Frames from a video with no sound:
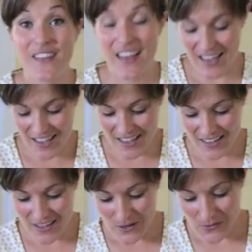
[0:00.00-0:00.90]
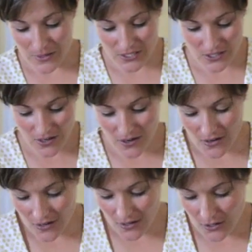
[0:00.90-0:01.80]
Hey, we took
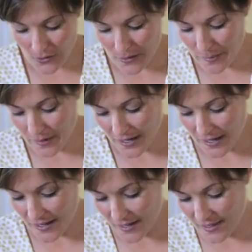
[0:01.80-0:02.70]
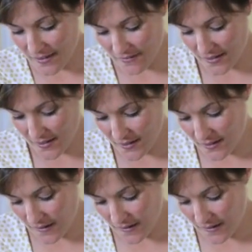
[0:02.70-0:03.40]
our coconut pie out of the oven